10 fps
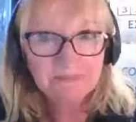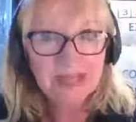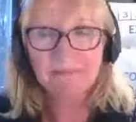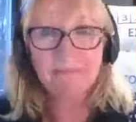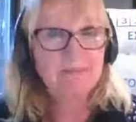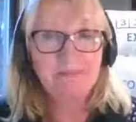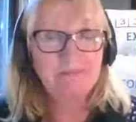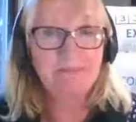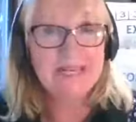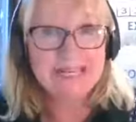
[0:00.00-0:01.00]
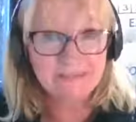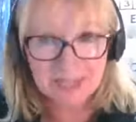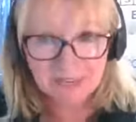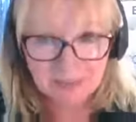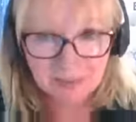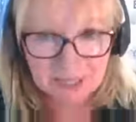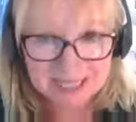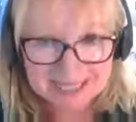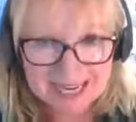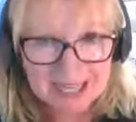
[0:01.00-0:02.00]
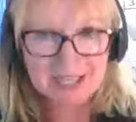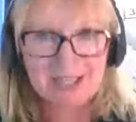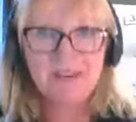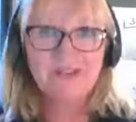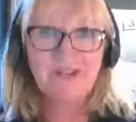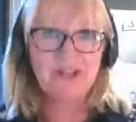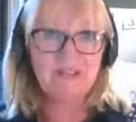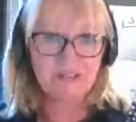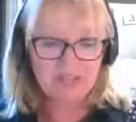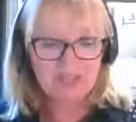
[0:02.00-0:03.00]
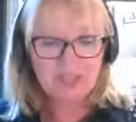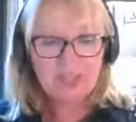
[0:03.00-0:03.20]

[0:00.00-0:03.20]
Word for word: And please forgive the pronunciation if I've got it wrong.